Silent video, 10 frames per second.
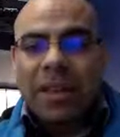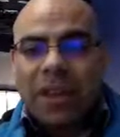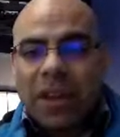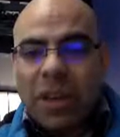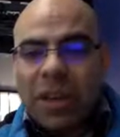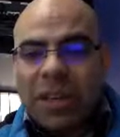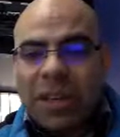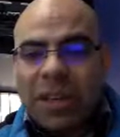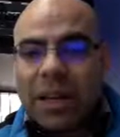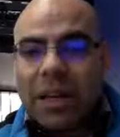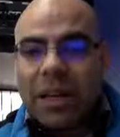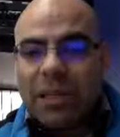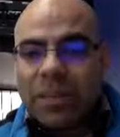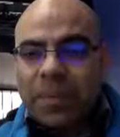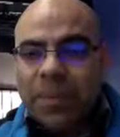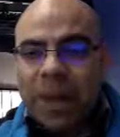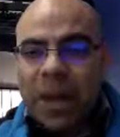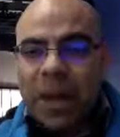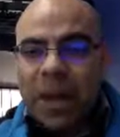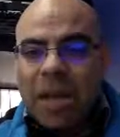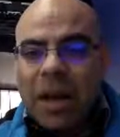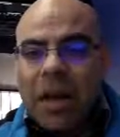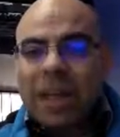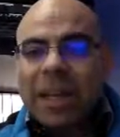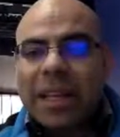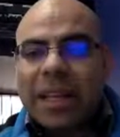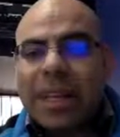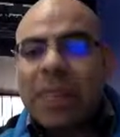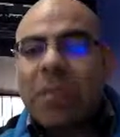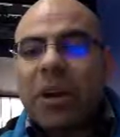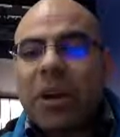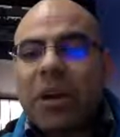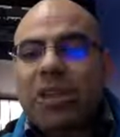If I go over here, I can either keep my notes